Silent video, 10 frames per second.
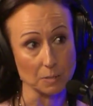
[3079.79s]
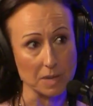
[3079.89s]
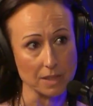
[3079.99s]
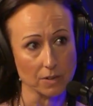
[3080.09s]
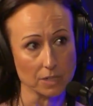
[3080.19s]
to
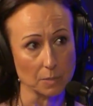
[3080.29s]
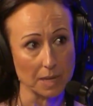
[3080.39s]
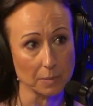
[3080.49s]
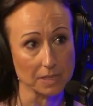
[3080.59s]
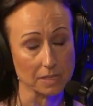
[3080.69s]
be there to be
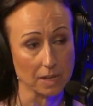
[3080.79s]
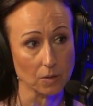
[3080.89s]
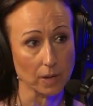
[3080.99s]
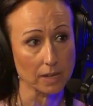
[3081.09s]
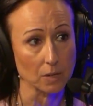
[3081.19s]
able to say,
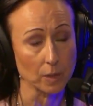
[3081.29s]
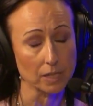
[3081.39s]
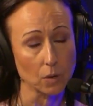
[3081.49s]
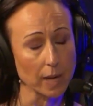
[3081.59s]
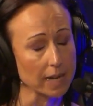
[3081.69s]
okay, you know what,
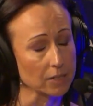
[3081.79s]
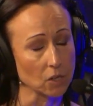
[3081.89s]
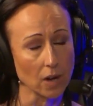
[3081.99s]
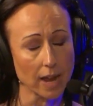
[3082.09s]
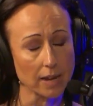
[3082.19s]
go ahead and
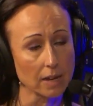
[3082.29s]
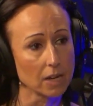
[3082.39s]
cry.